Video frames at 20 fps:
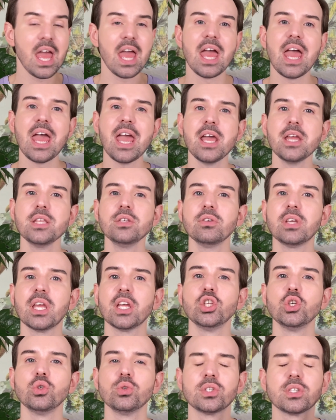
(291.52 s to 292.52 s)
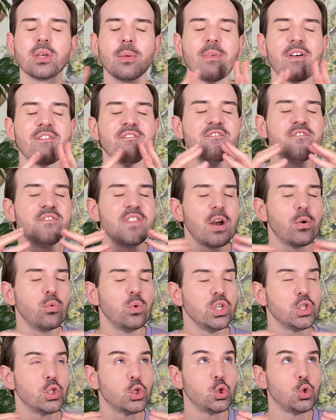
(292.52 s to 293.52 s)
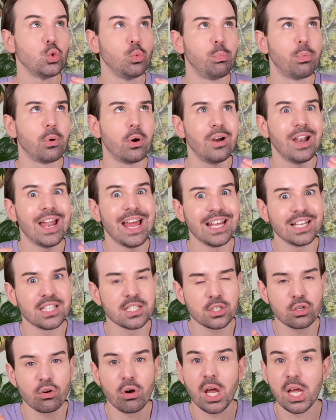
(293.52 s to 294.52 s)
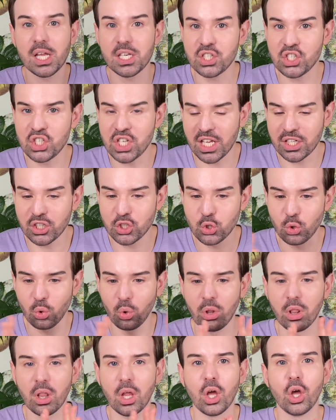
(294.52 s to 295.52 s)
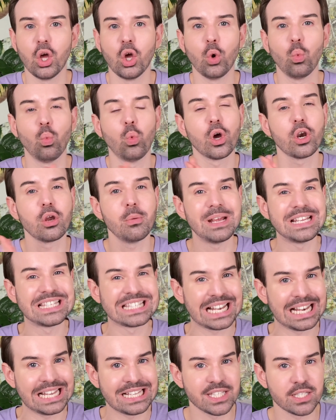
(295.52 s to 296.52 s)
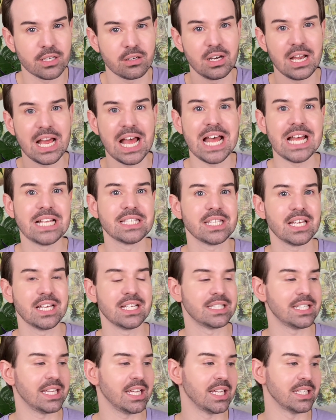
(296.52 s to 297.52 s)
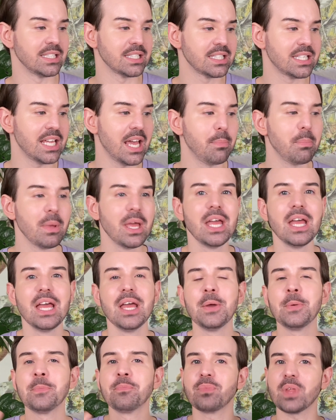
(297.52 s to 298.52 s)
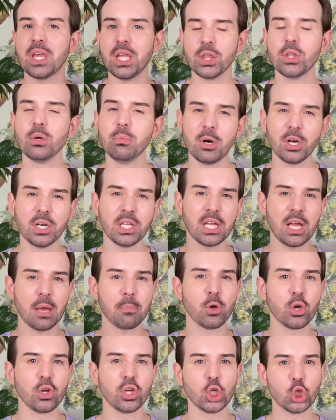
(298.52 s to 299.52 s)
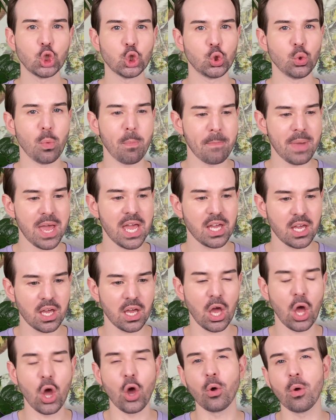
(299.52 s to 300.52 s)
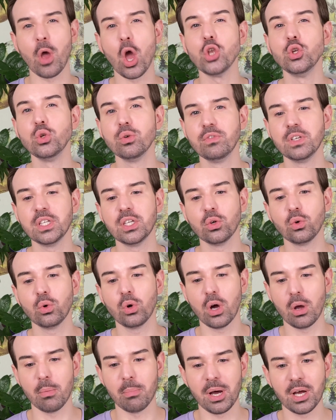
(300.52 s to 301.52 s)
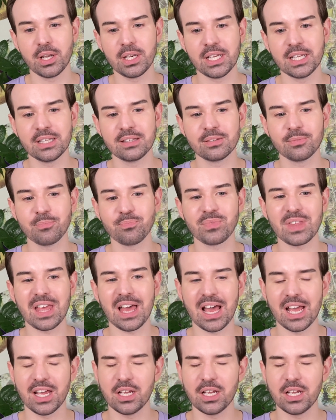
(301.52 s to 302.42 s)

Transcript: and you can use some very super extra gentle water-based cleanser as a second step. In the morning, I'm going to make a new video about it. I